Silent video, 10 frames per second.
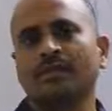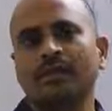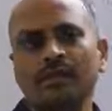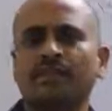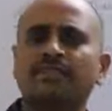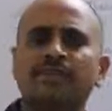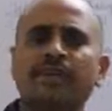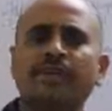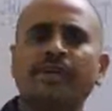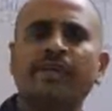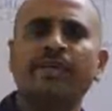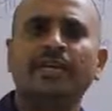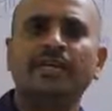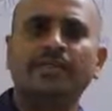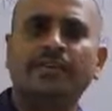And in the same
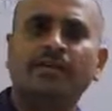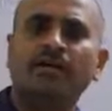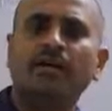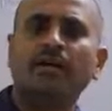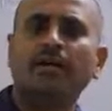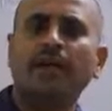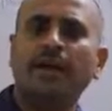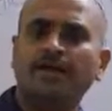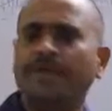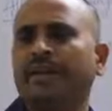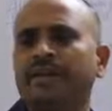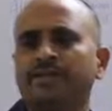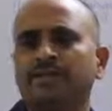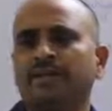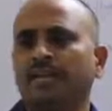way, if we got
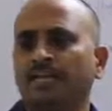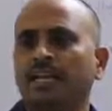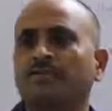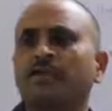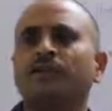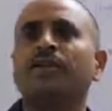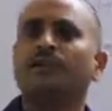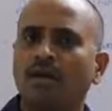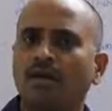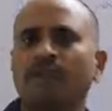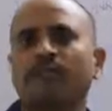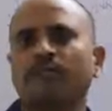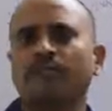happiness, then we will laugh.